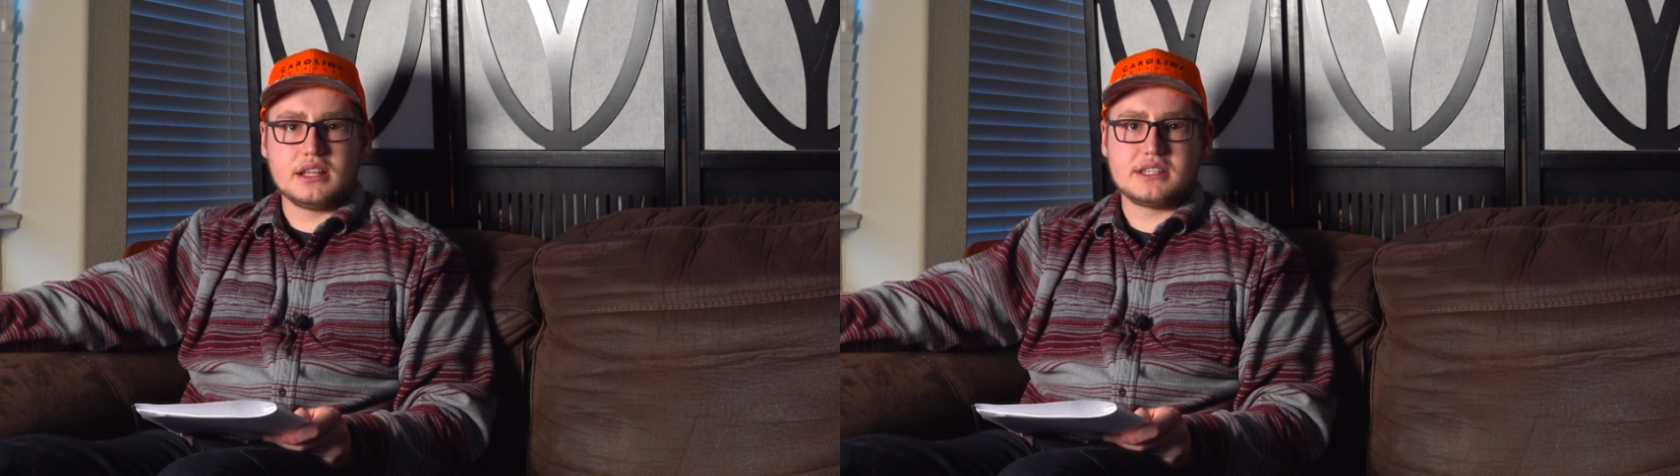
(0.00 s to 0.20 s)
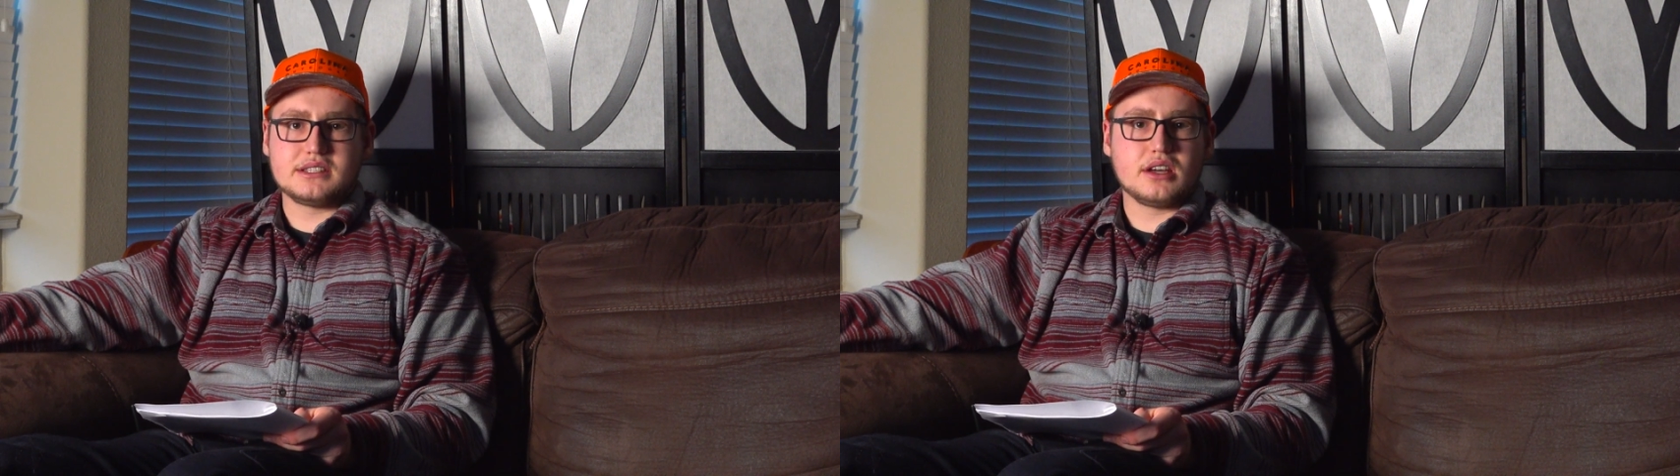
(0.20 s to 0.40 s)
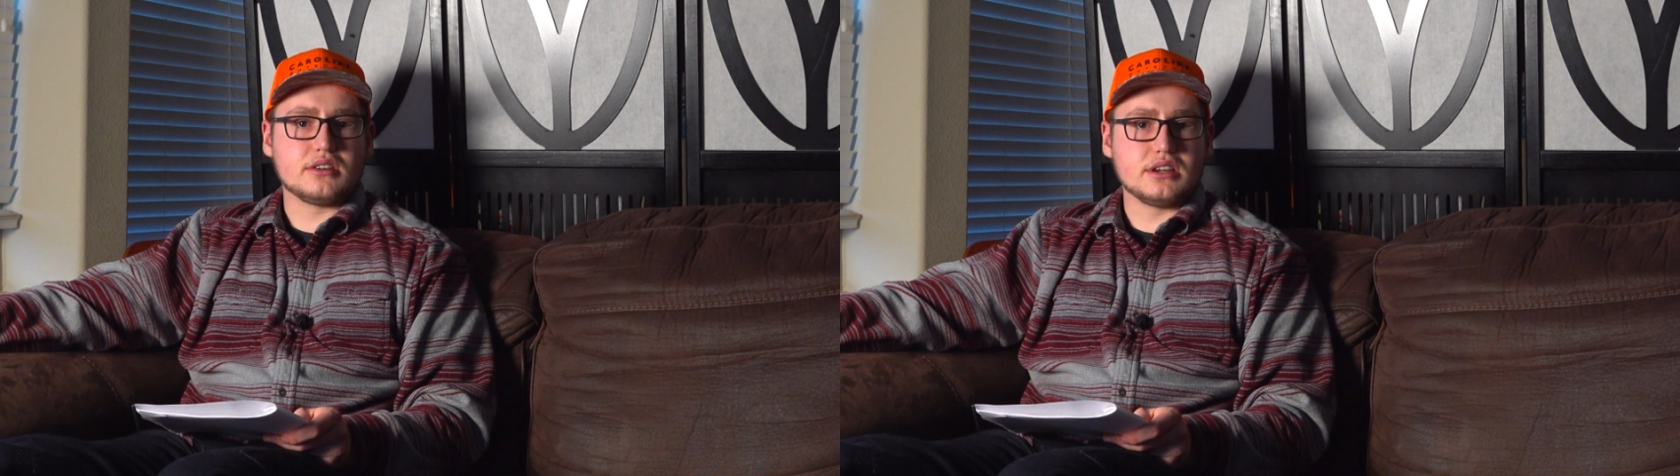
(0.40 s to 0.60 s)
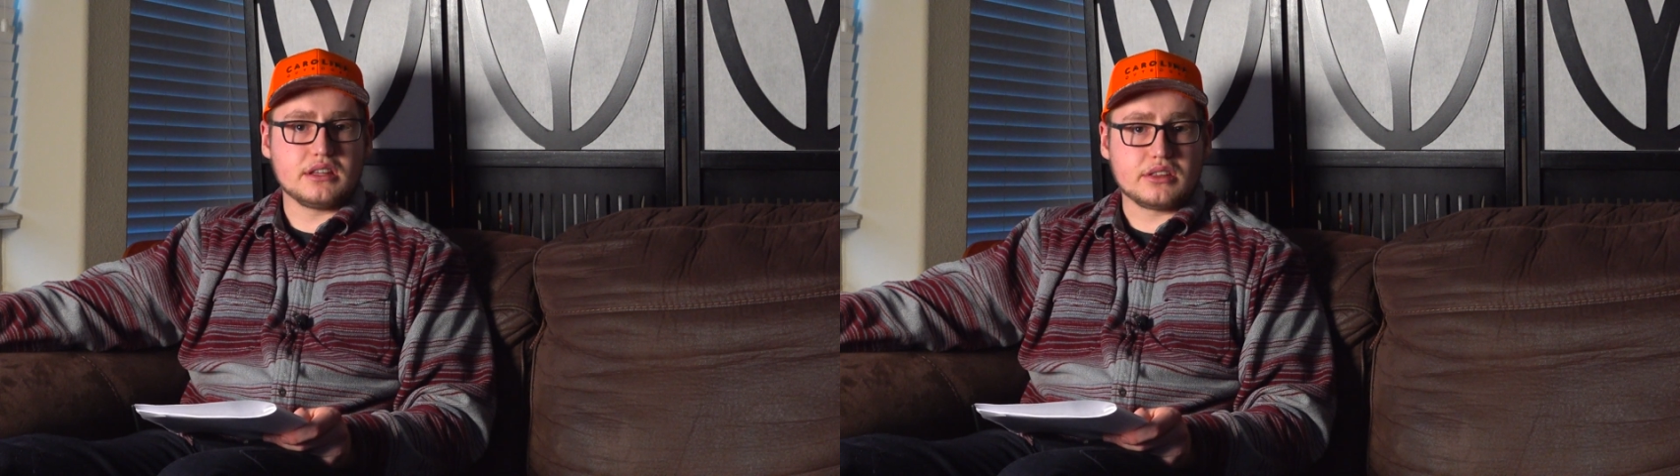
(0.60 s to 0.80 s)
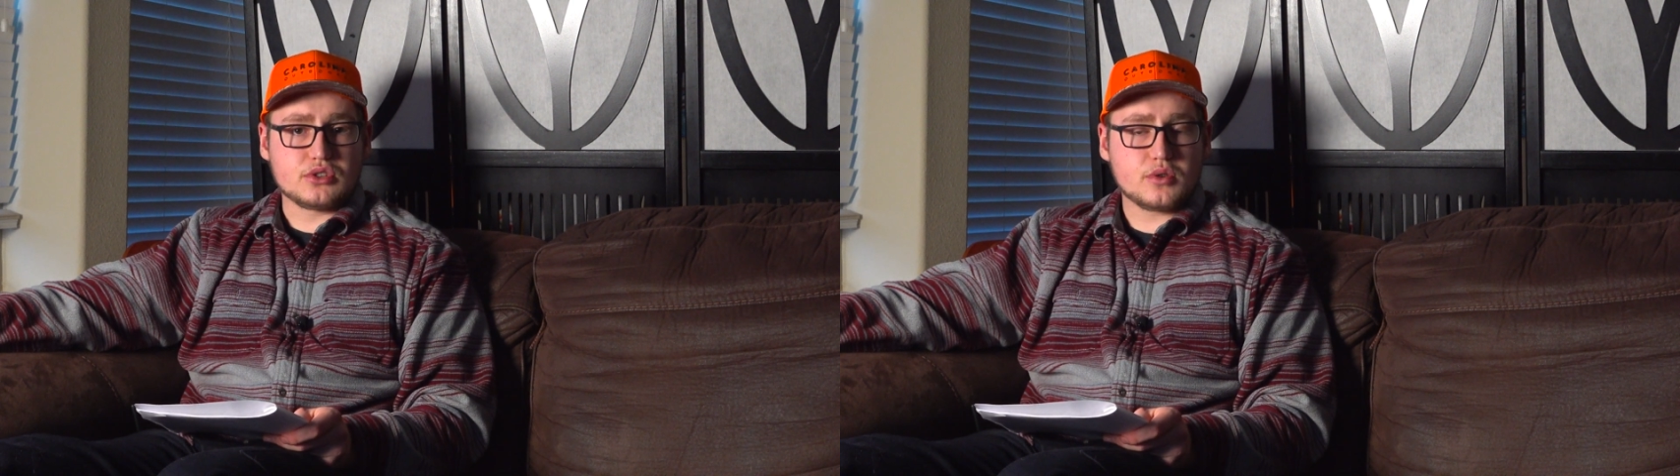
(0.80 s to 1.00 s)
unless it's
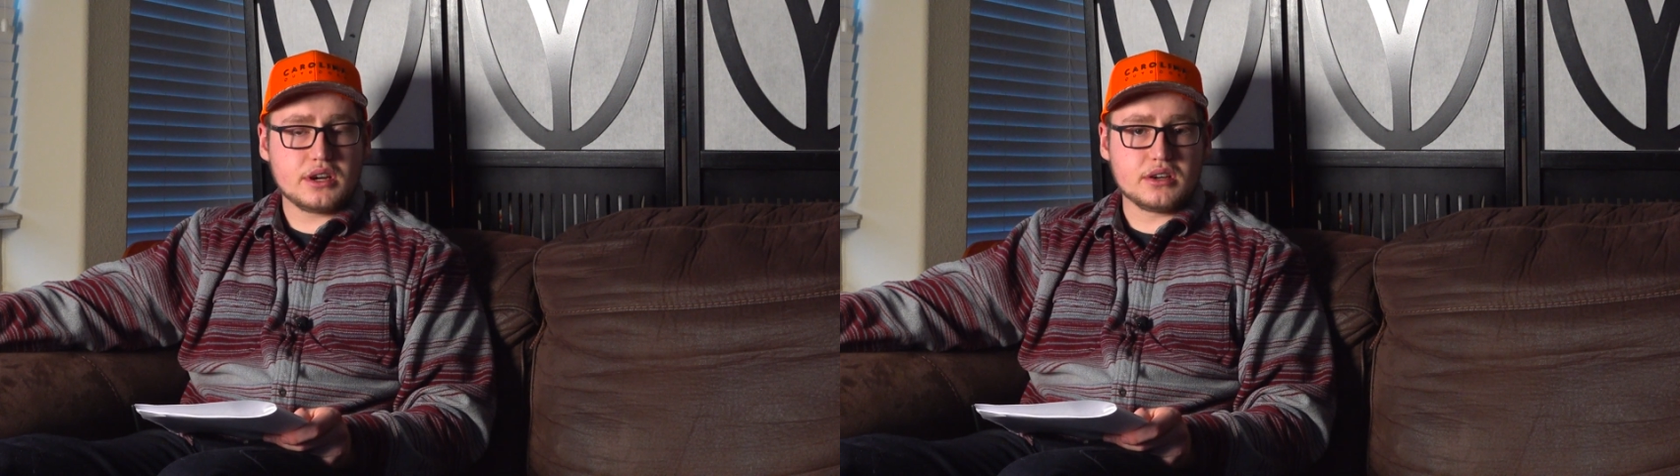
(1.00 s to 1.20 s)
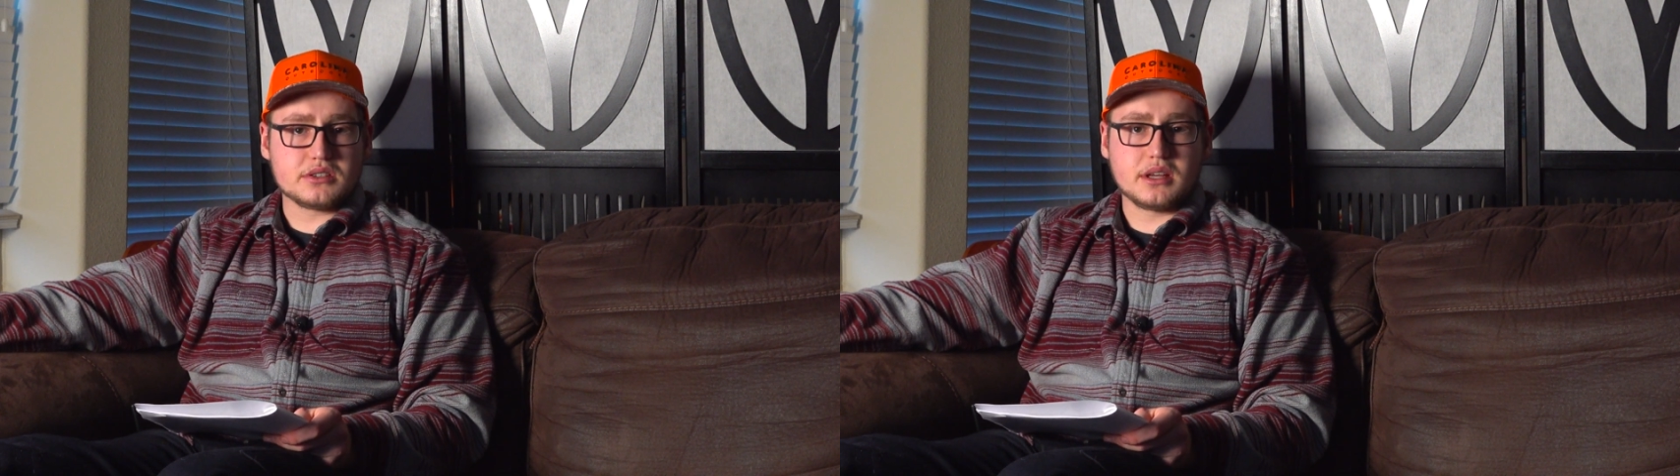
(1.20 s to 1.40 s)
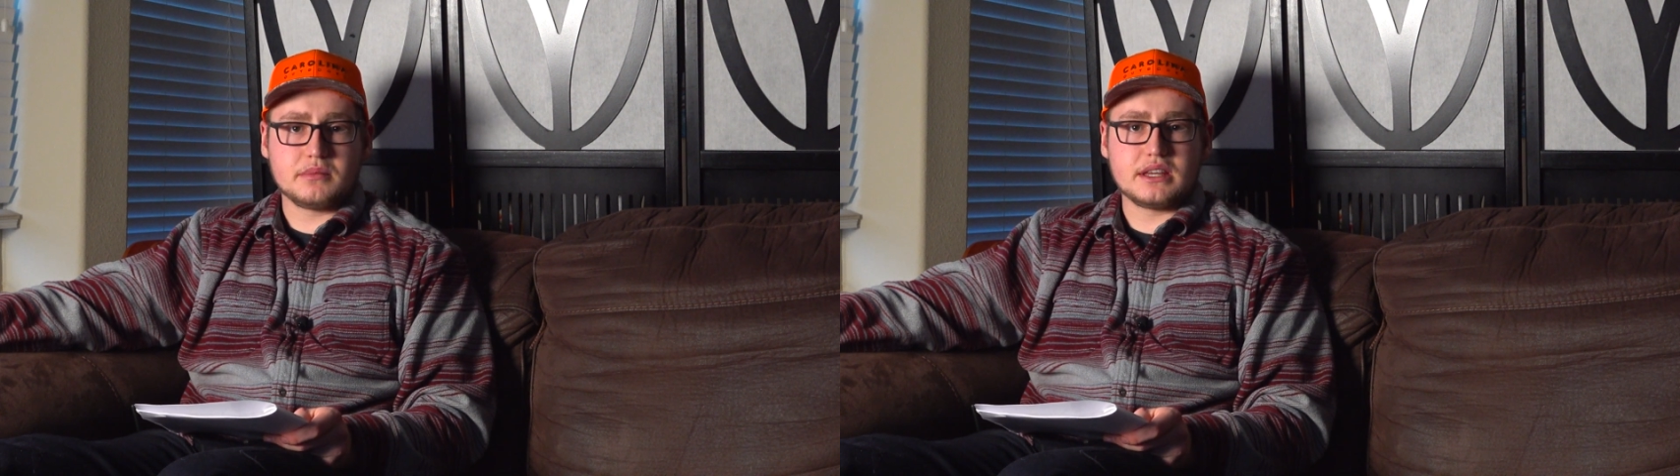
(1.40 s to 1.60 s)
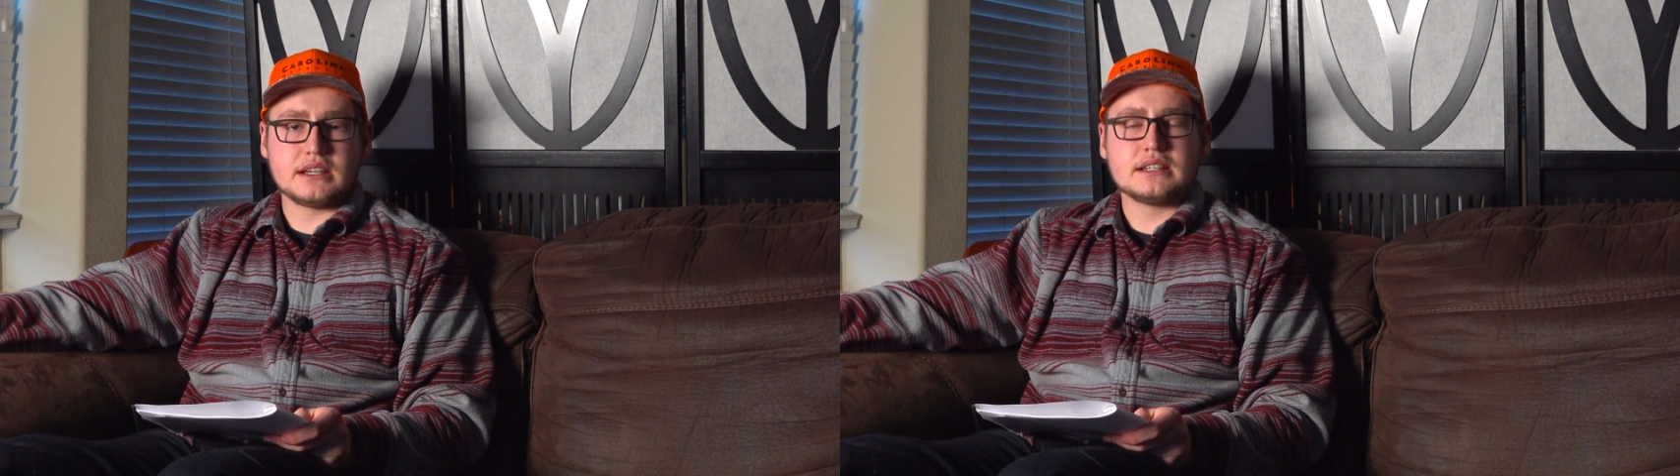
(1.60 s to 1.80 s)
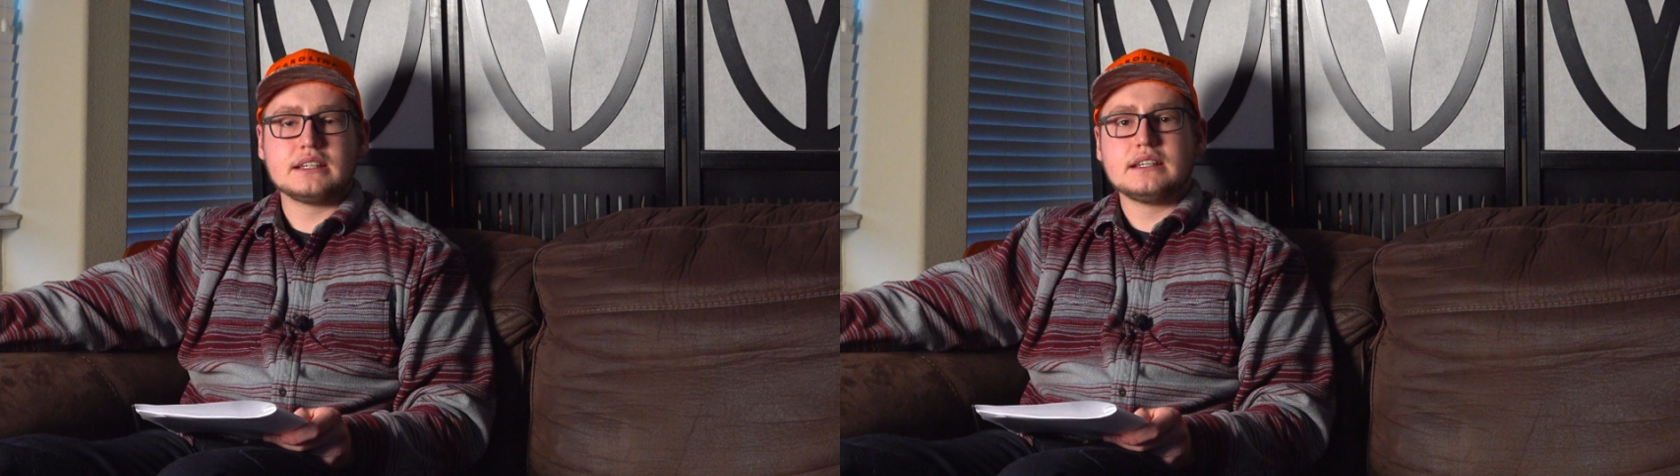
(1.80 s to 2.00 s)
underneath a tree or
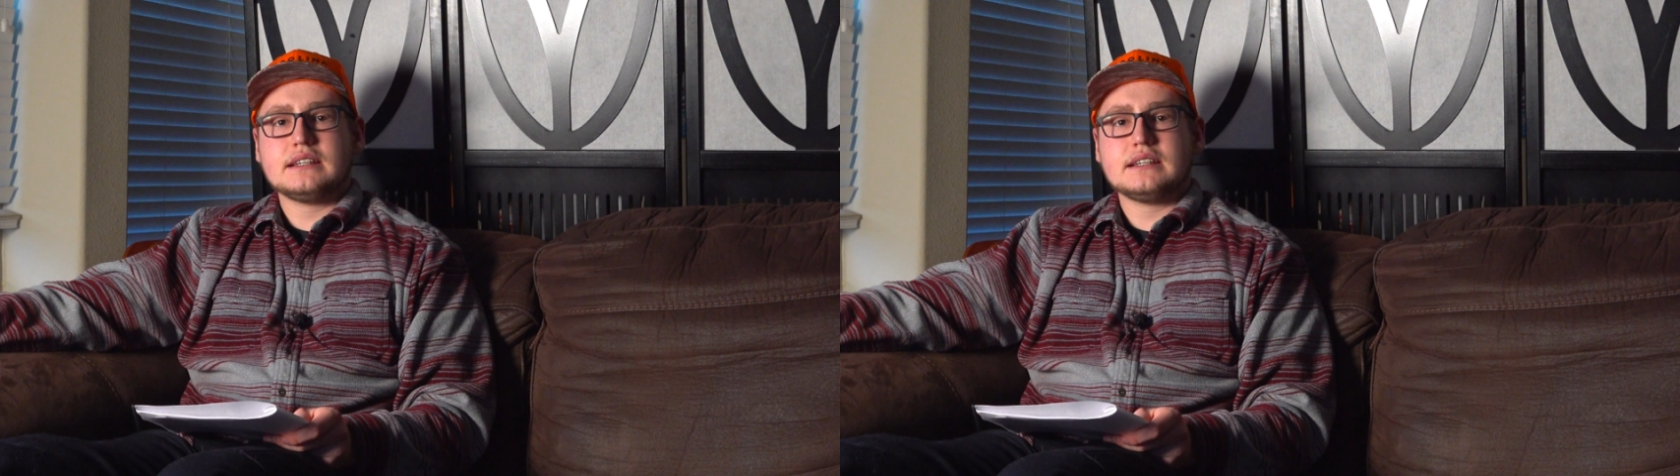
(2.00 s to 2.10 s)
something.